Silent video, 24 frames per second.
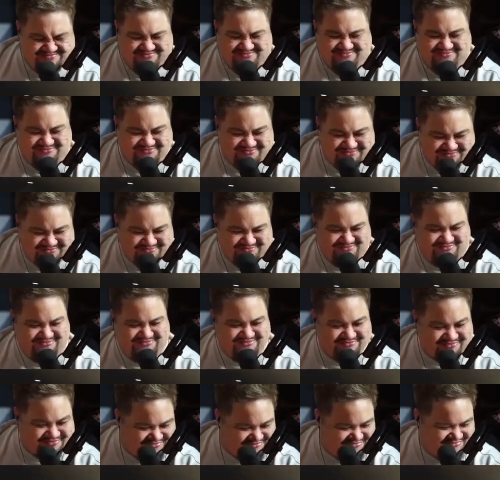
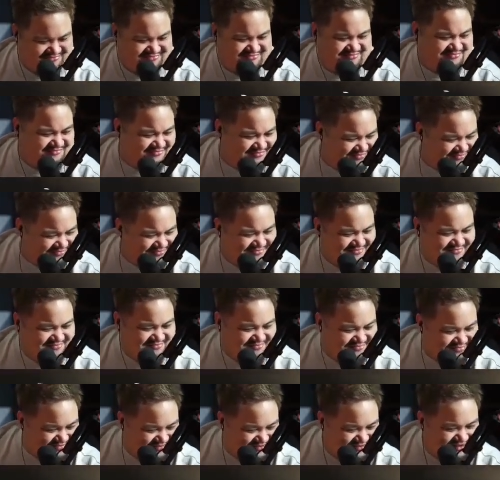
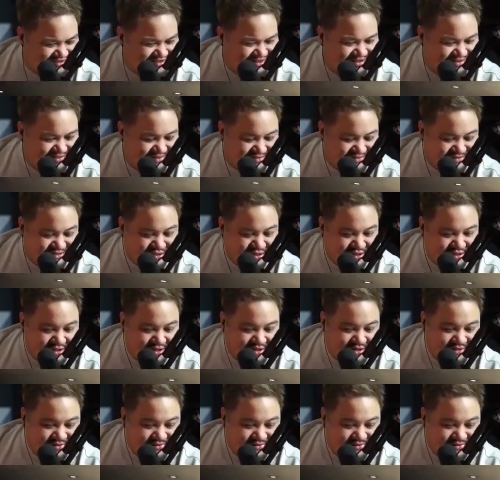[no speech]